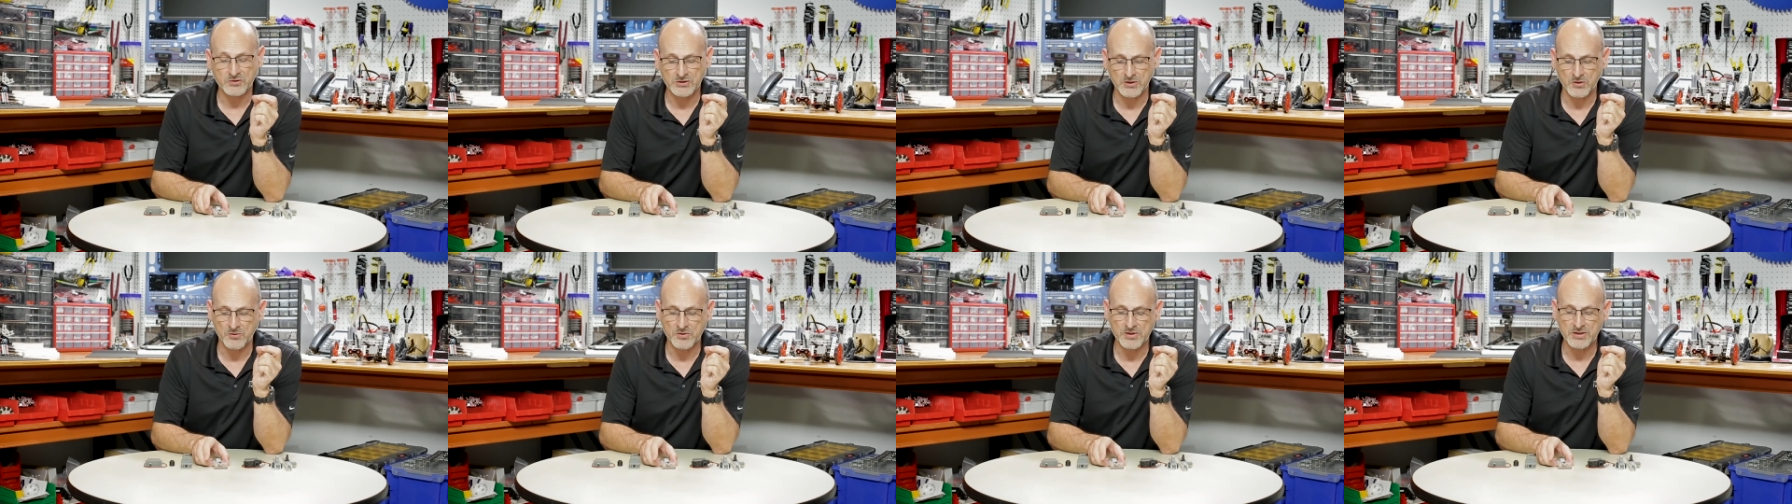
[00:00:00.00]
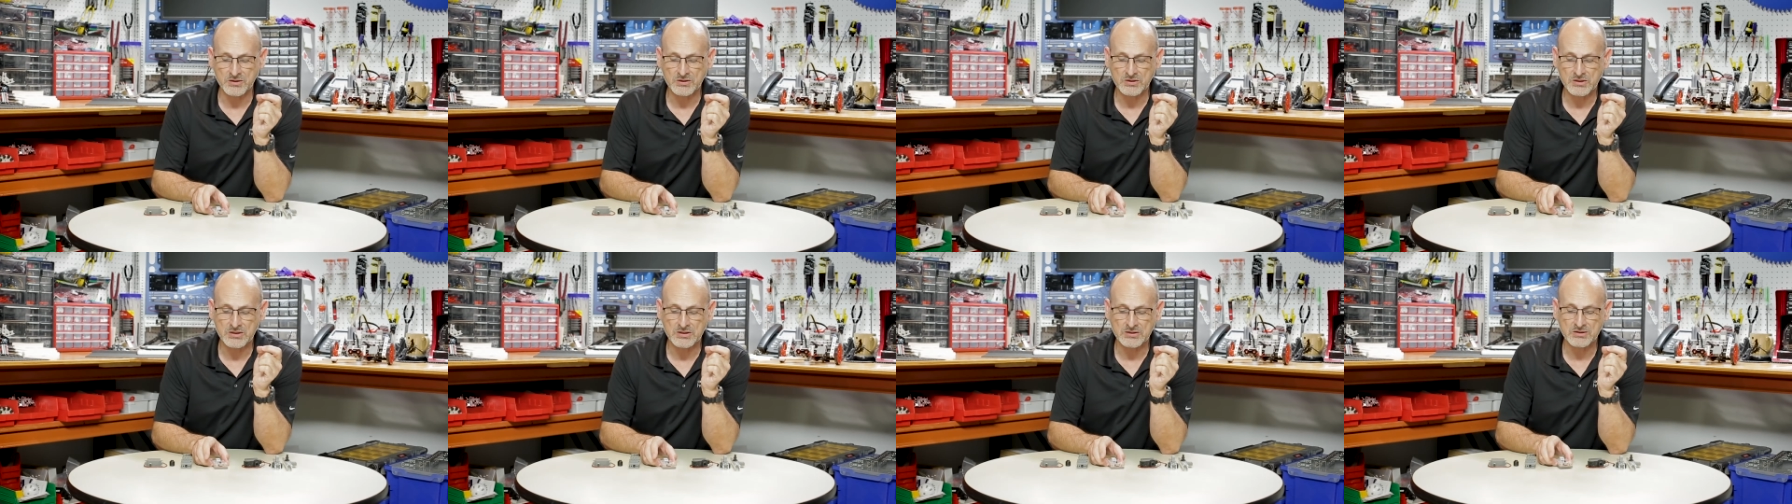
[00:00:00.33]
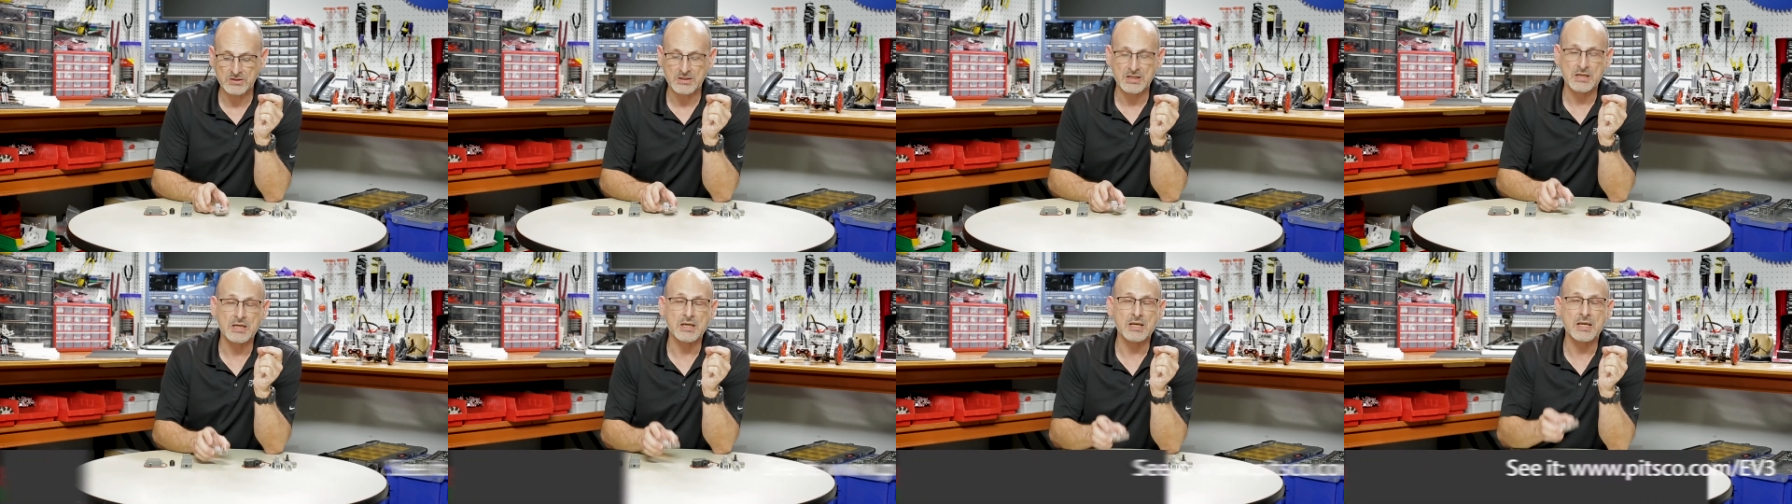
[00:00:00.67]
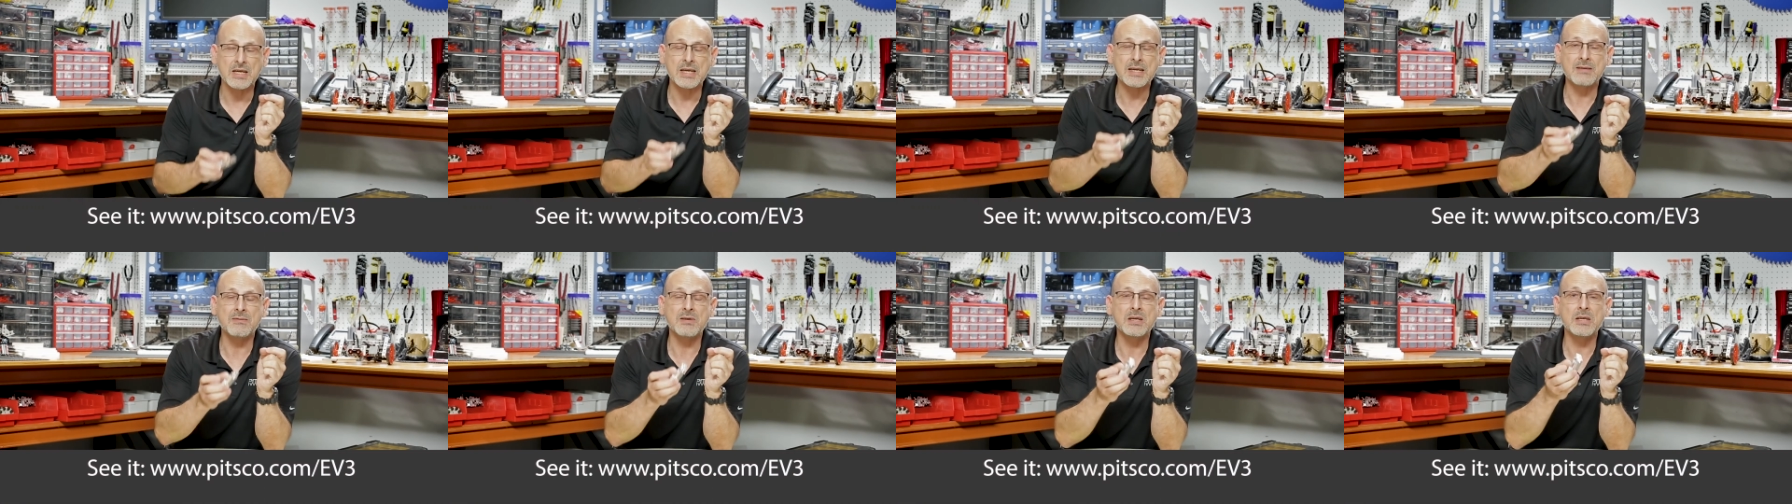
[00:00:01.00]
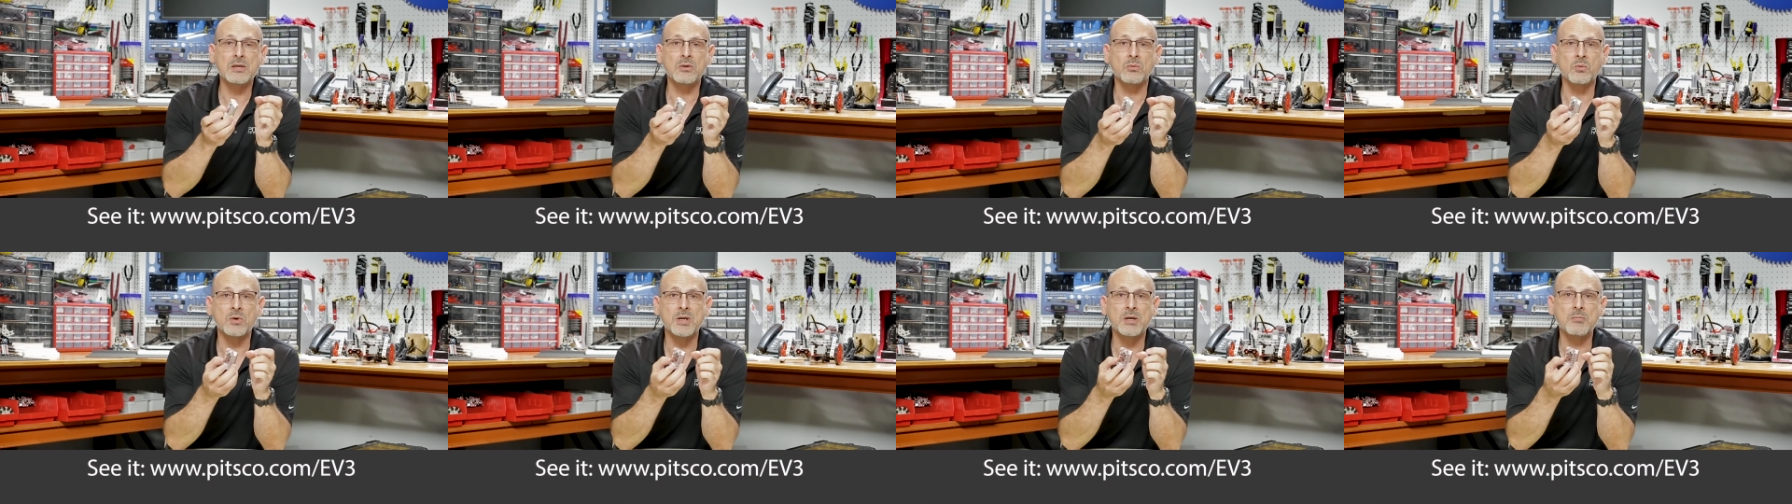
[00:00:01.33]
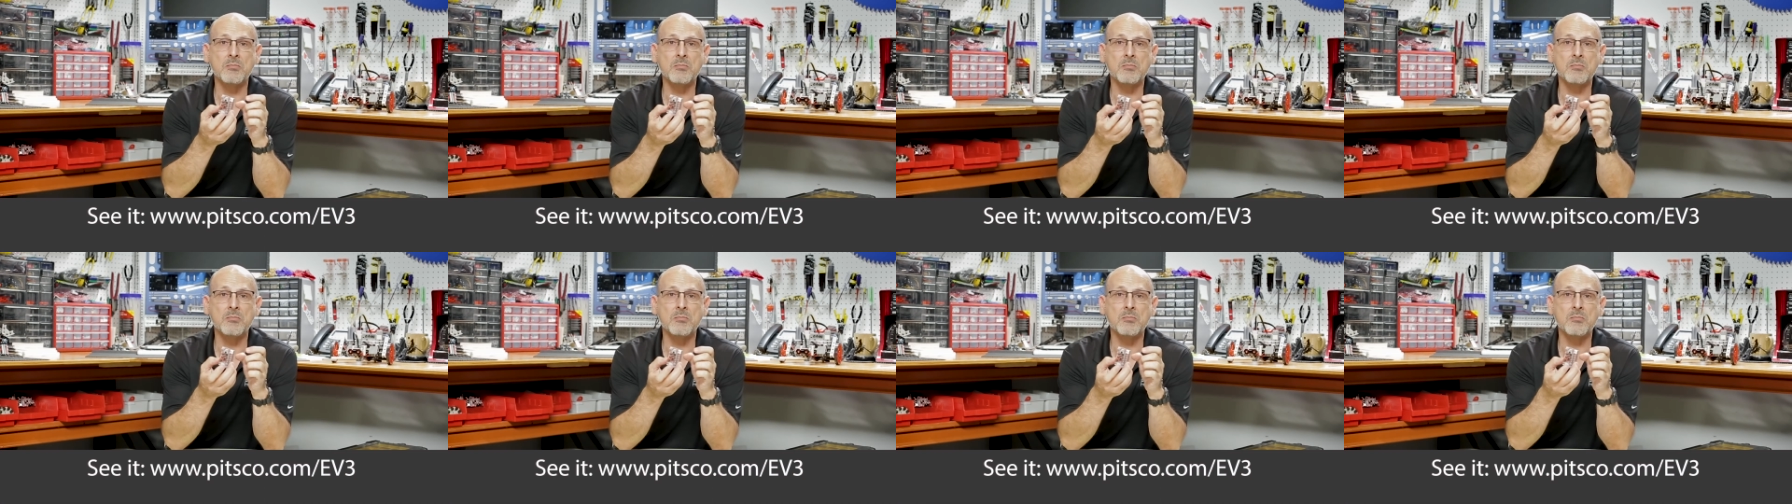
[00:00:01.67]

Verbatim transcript: So this is the EV3